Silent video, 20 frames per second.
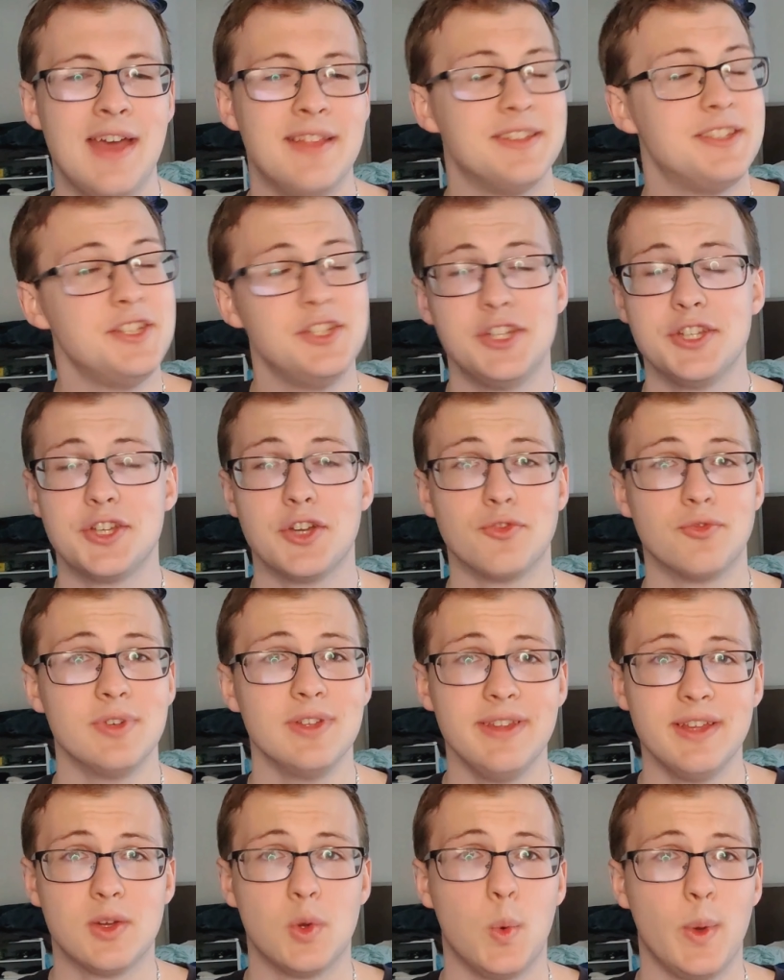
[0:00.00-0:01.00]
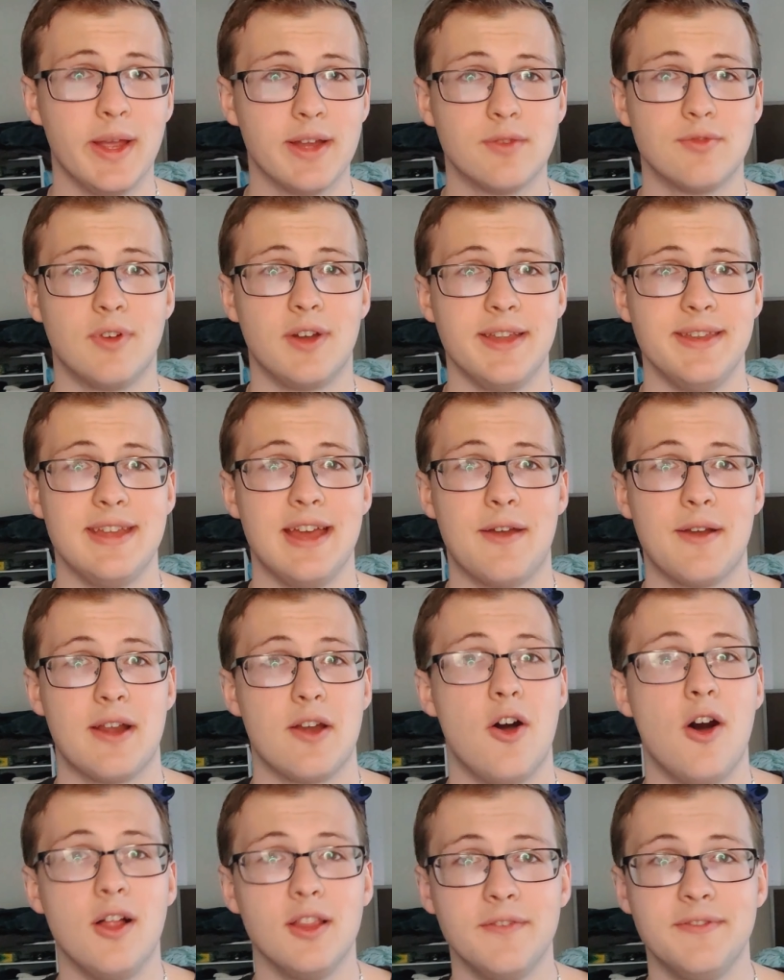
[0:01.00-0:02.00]
This is just a really quick rundown on
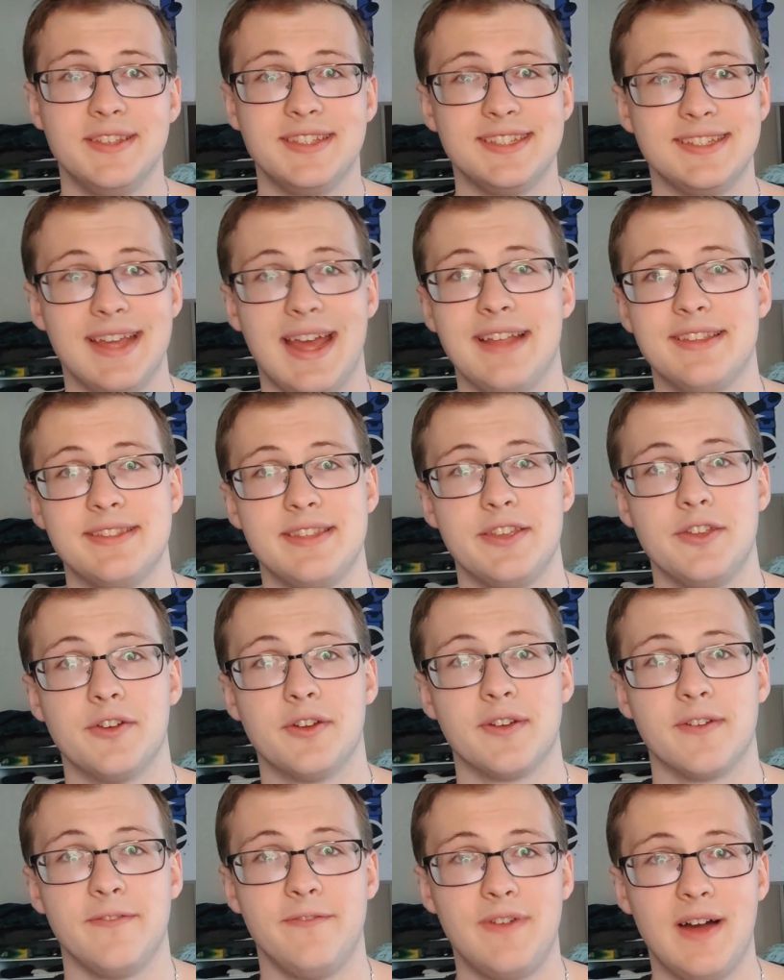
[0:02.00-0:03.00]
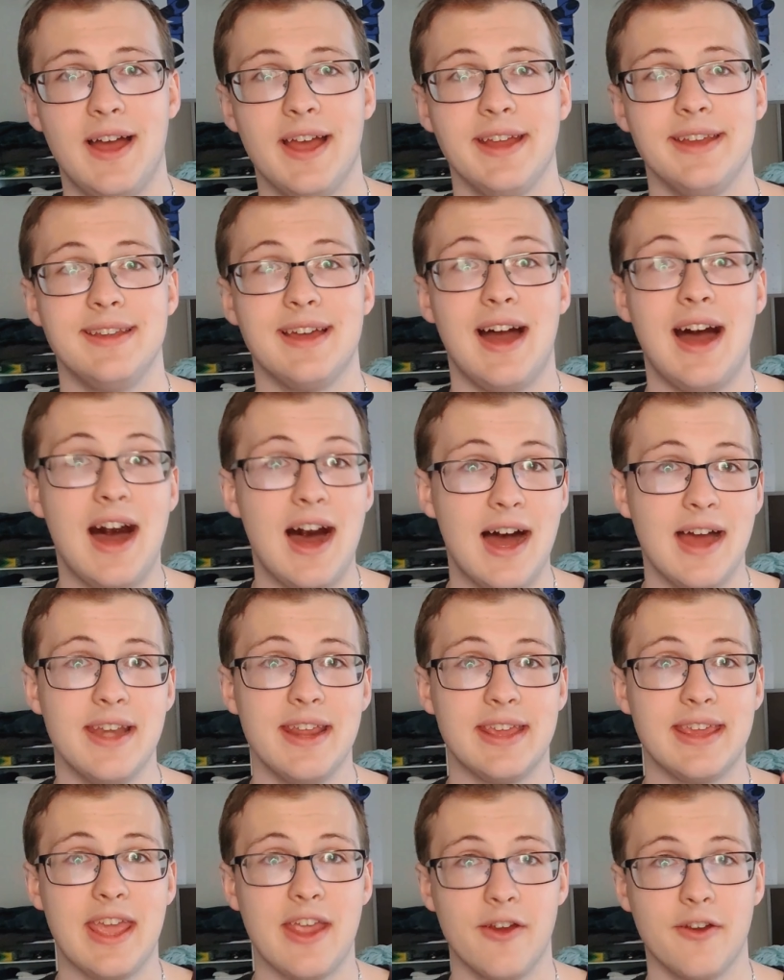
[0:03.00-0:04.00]
all of the stats that you're going to find on
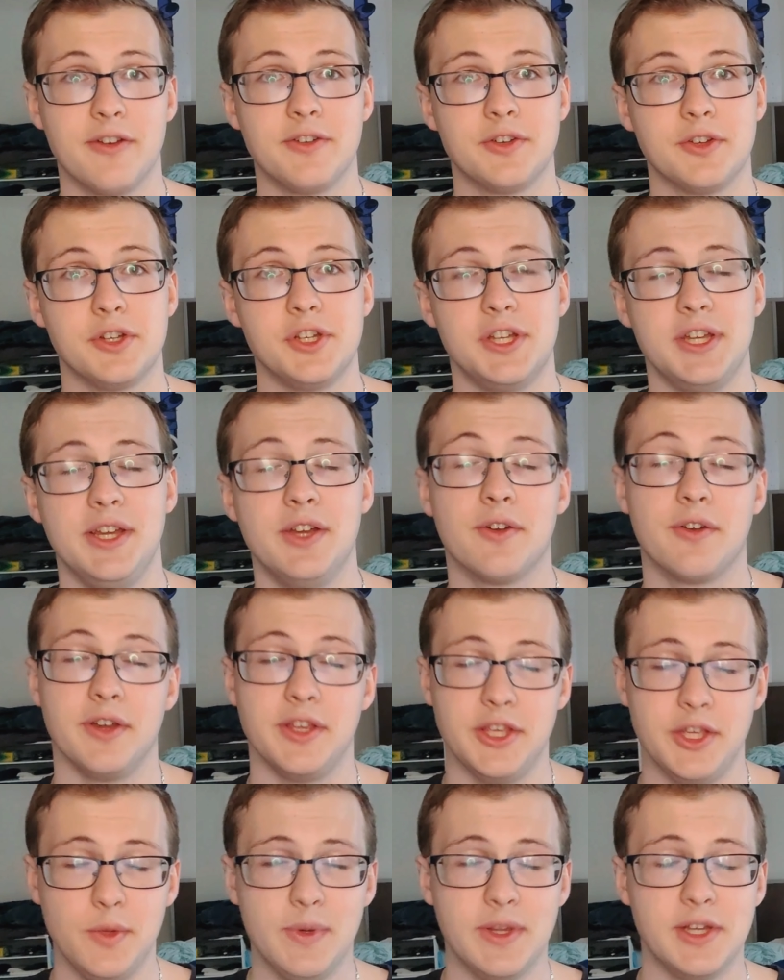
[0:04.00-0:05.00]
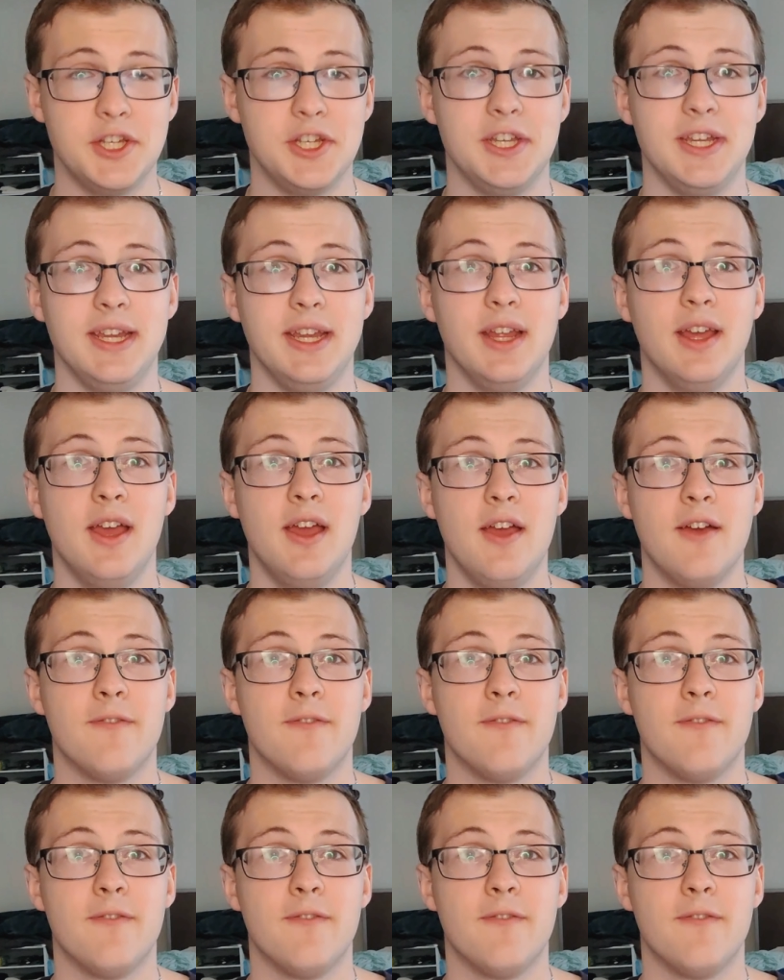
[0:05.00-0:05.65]
a character sheet or a unit sheet